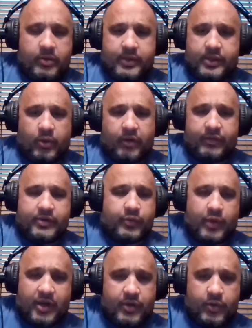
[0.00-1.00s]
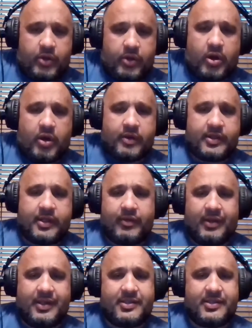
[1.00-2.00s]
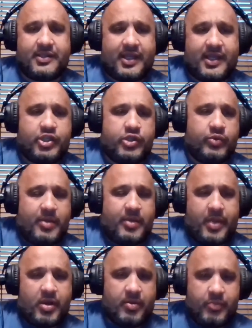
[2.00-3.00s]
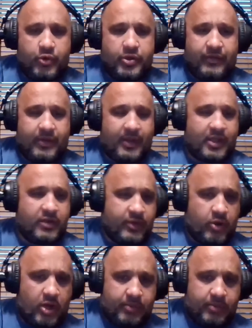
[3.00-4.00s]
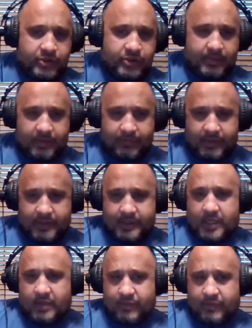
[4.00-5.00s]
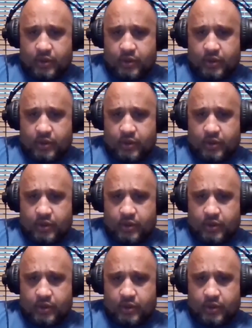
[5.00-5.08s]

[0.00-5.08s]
endorphins or whatever you want to call it, that it releases, and it gets you in a better mood. You feel like you've accomplished something for the day. You feel